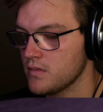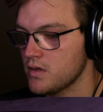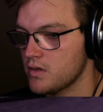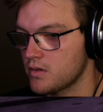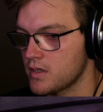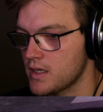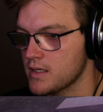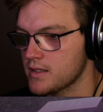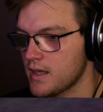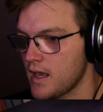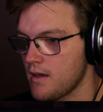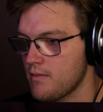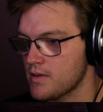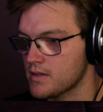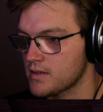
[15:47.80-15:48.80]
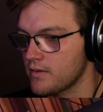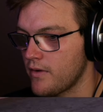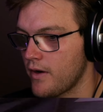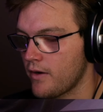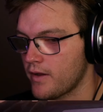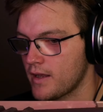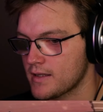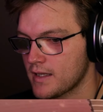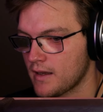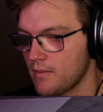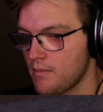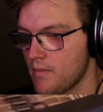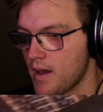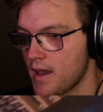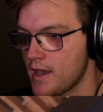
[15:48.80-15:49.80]
This game is very. It's like a
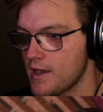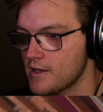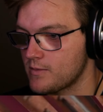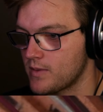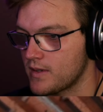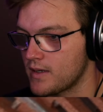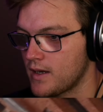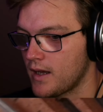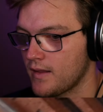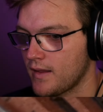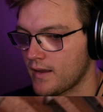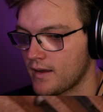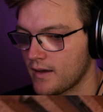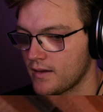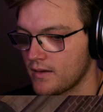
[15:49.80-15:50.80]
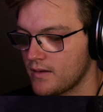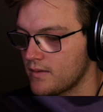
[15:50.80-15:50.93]
maze, but not like a